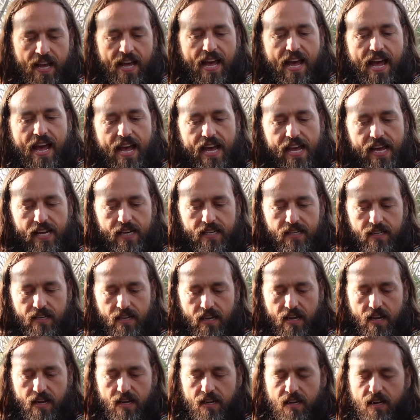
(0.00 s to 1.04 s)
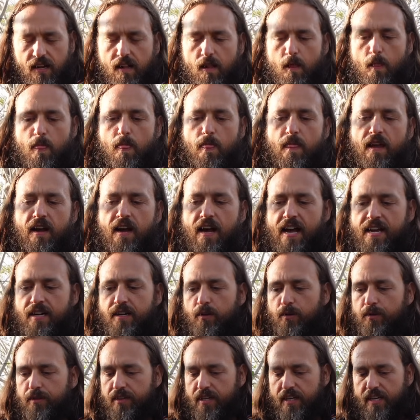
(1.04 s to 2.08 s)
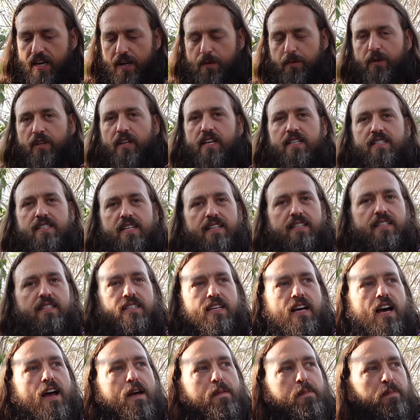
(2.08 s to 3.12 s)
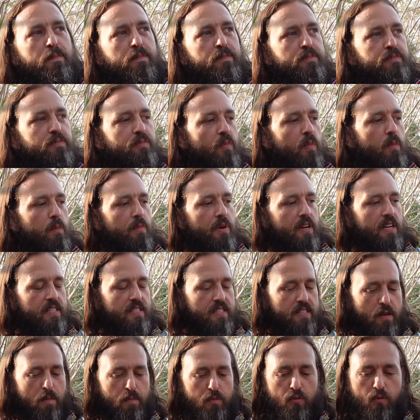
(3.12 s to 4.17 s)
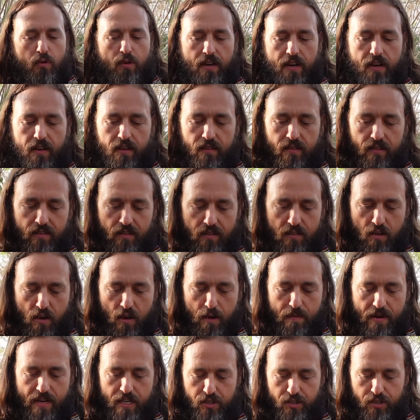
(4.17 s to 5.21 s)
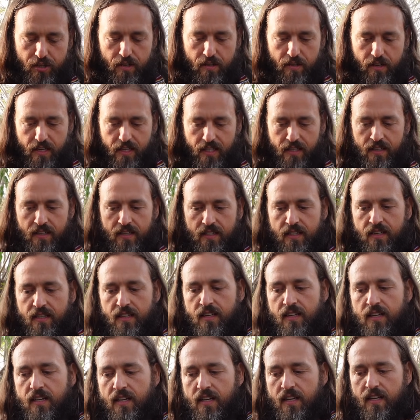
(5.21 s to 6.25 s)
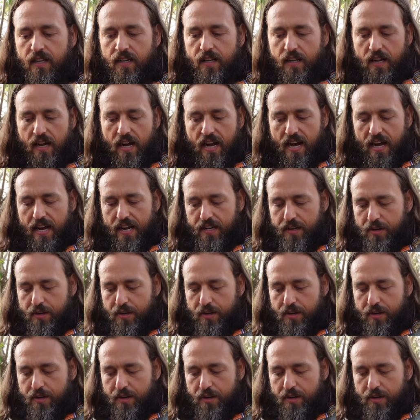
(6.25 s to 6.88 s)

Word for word: And I don't think I realized at the time, but at some point along my journey, I